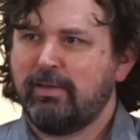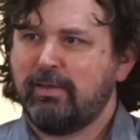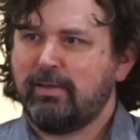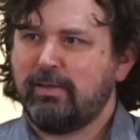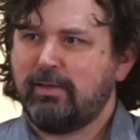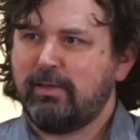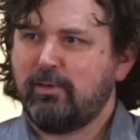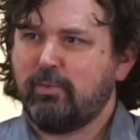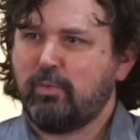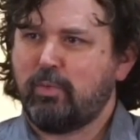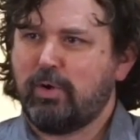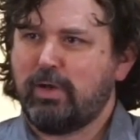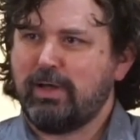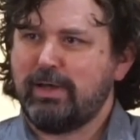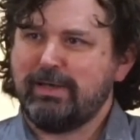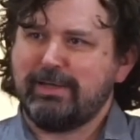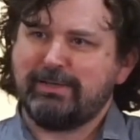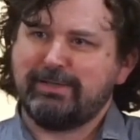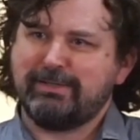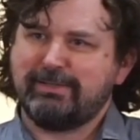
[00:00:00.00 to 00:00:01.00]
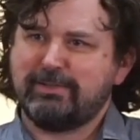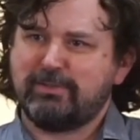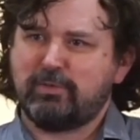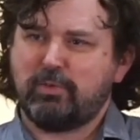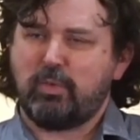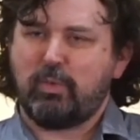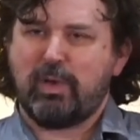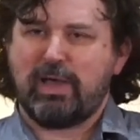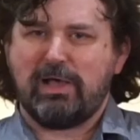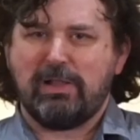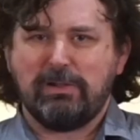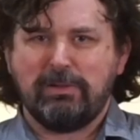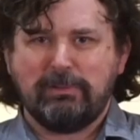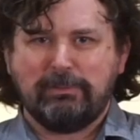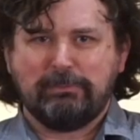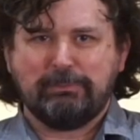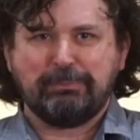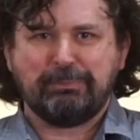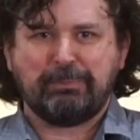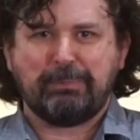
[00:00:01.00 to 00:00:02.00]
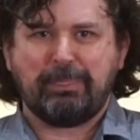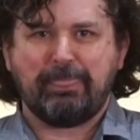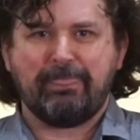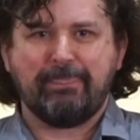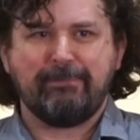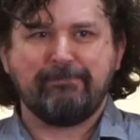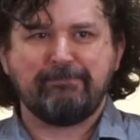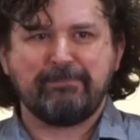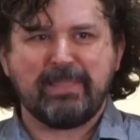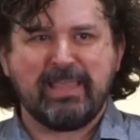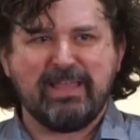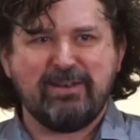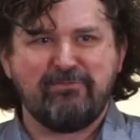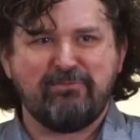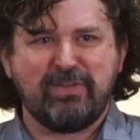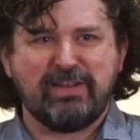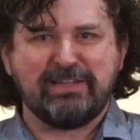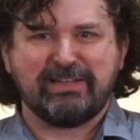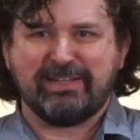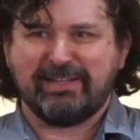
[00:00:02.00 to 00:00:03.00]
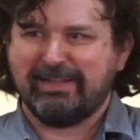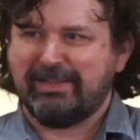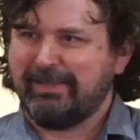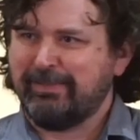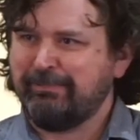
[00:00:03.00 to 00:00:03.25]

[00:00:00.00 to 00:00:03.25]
It was, well, invented.